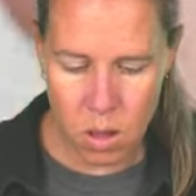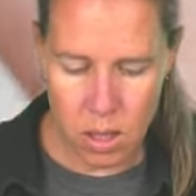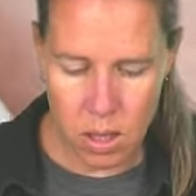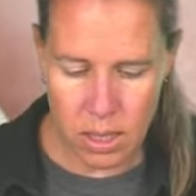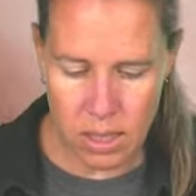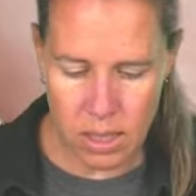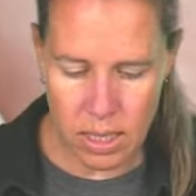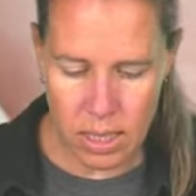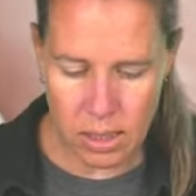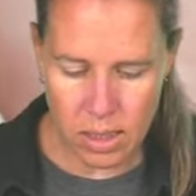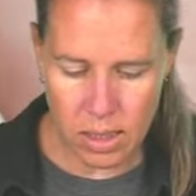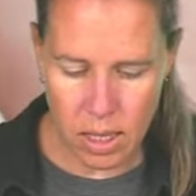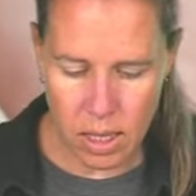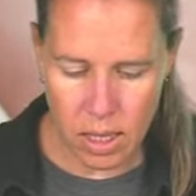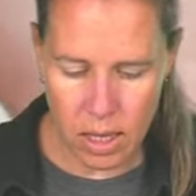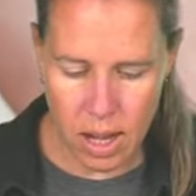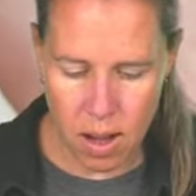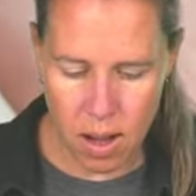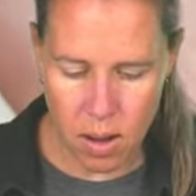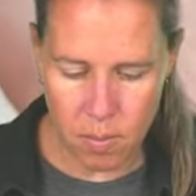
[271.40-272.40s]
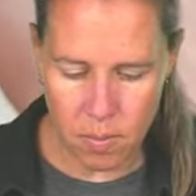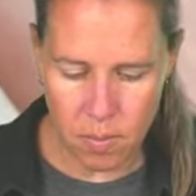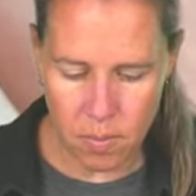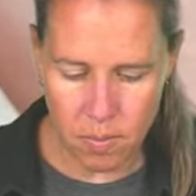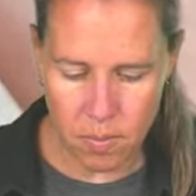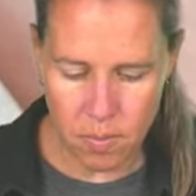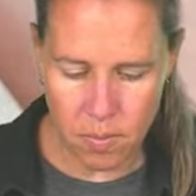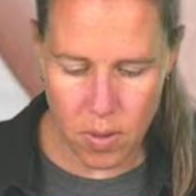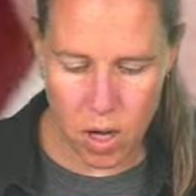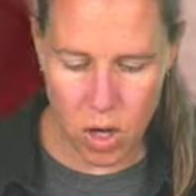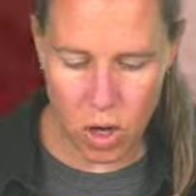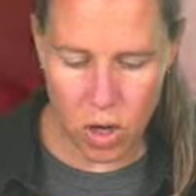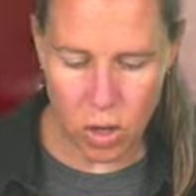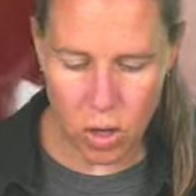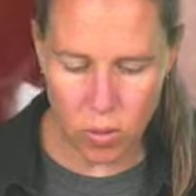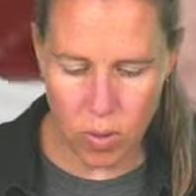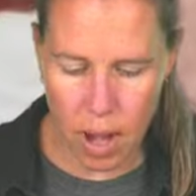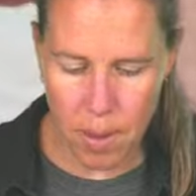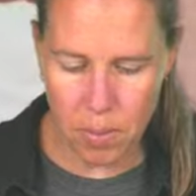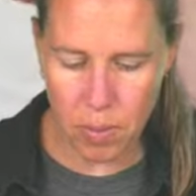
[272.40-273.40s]
and testing it out. And you're going
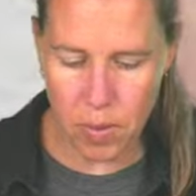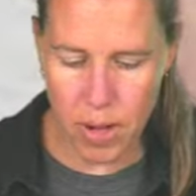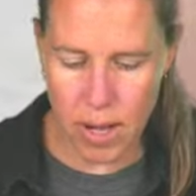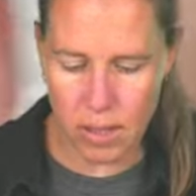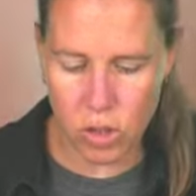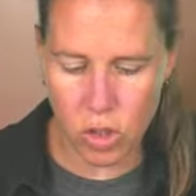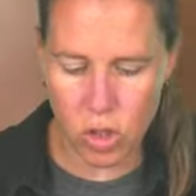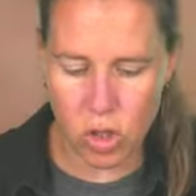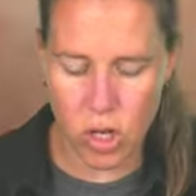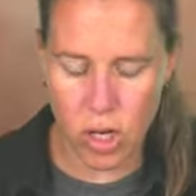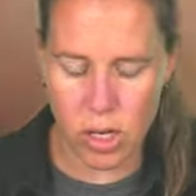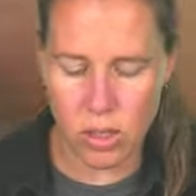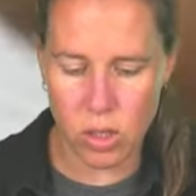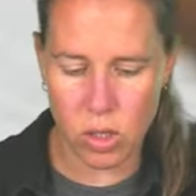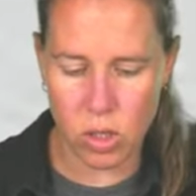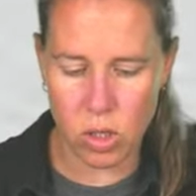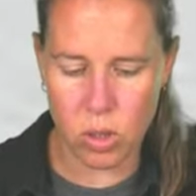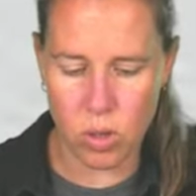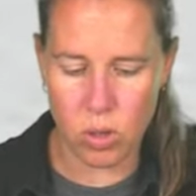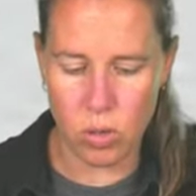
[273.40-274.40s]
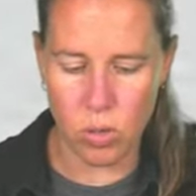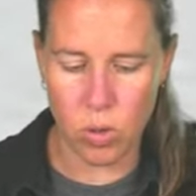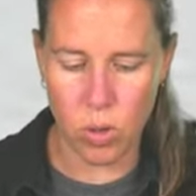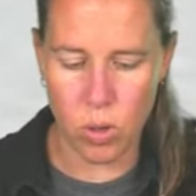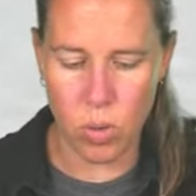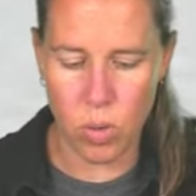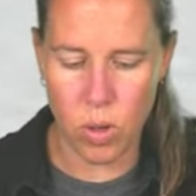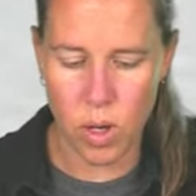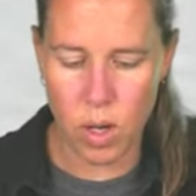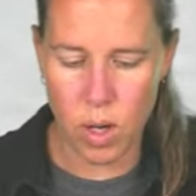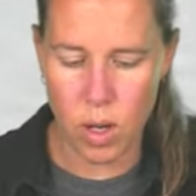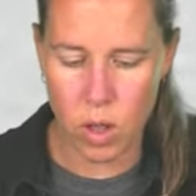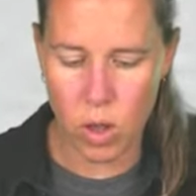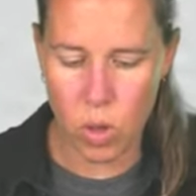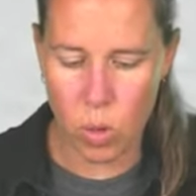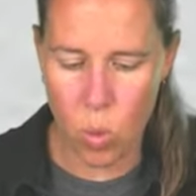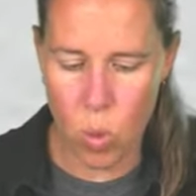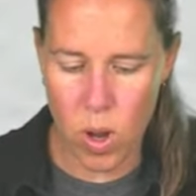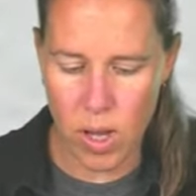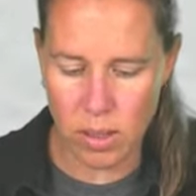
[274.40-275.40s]
to wrap around just through
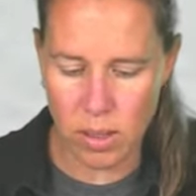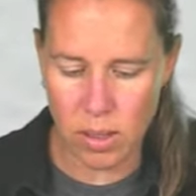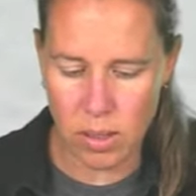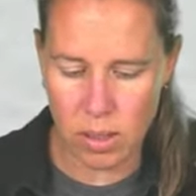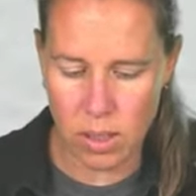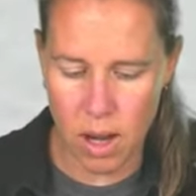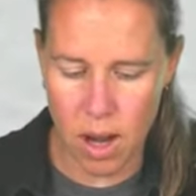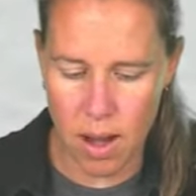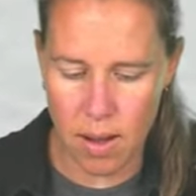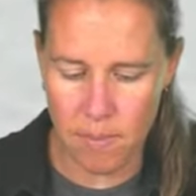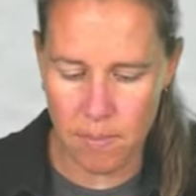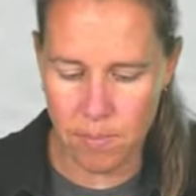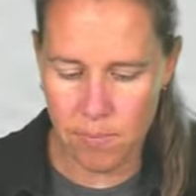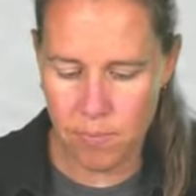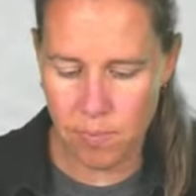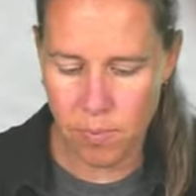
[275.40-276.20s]
the one side.